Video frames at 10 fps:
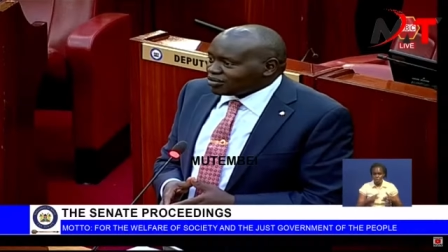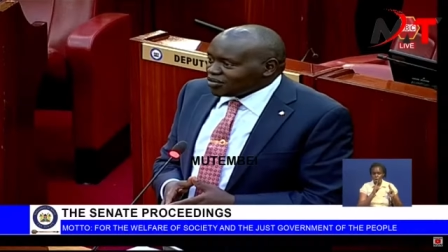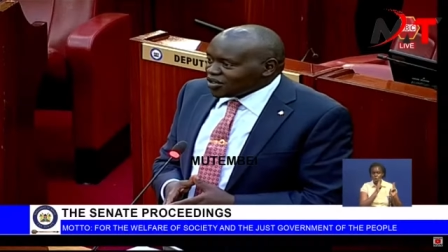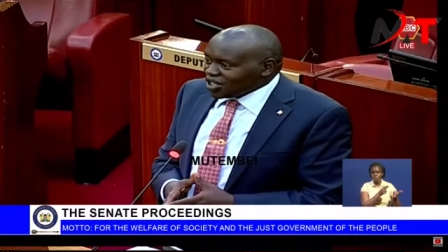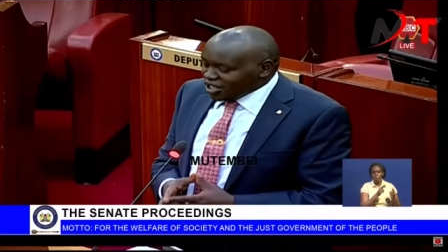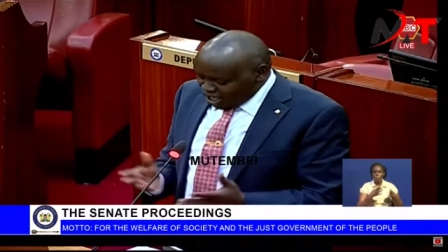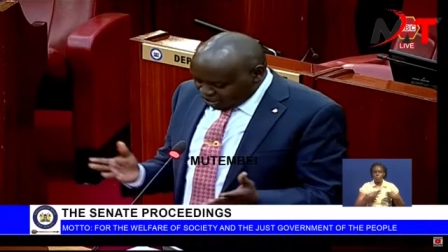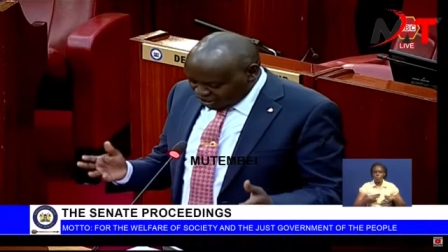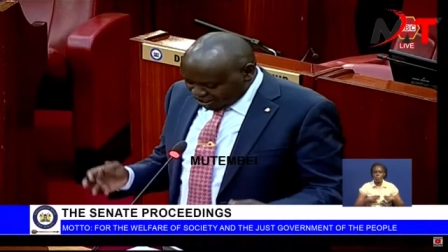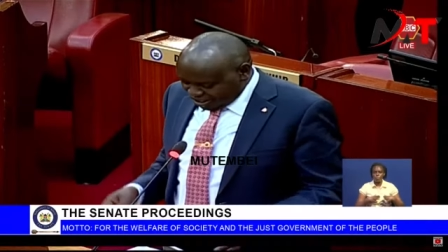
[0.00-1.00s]
Uh,
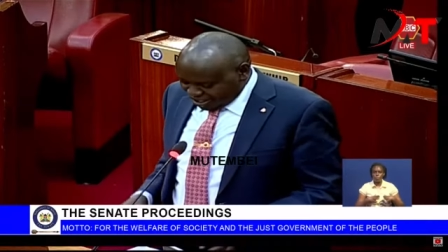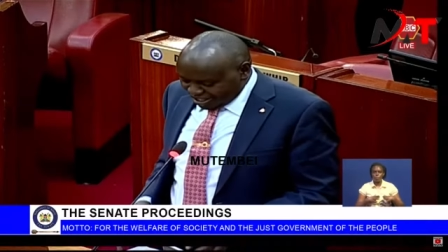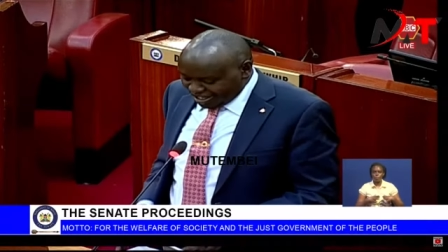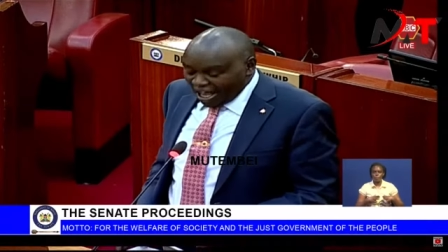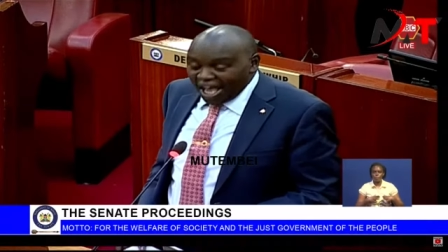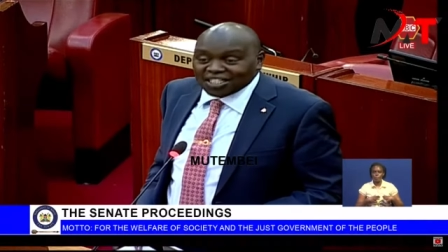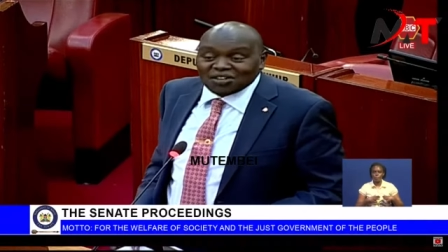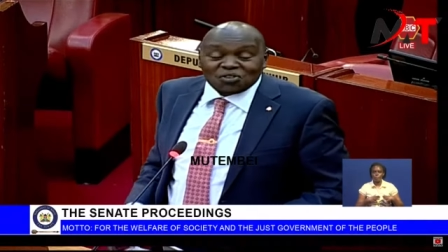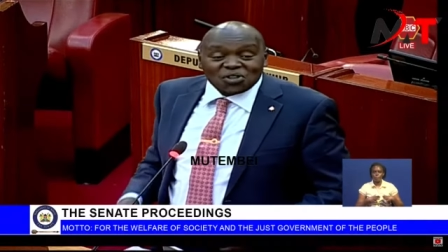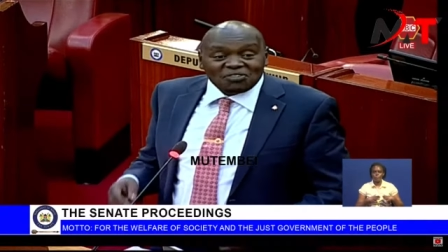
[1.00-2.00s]
yes, Senator would I
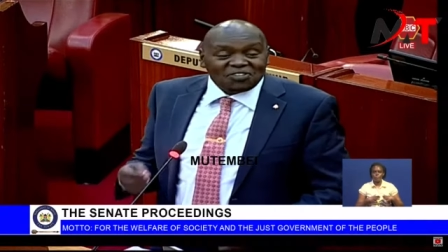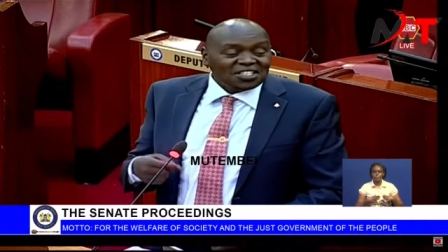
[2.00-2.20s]
you think like for the